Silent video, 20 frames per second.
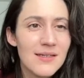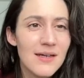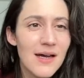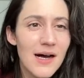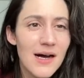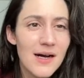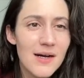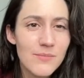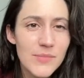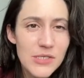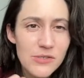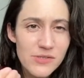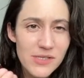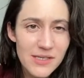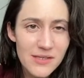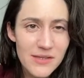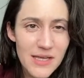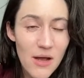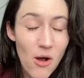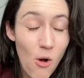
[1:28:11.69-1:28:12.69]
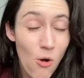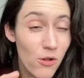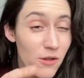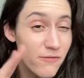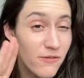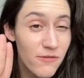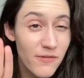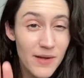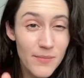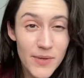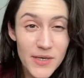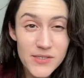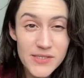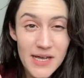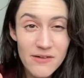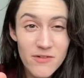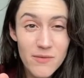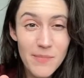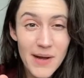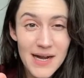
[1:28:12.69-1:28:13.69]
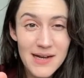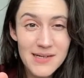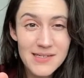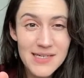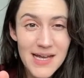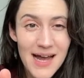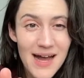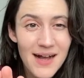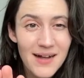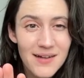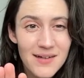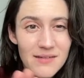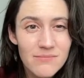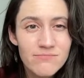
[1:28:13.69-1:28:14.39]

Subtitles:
All of the vampires have a bite attack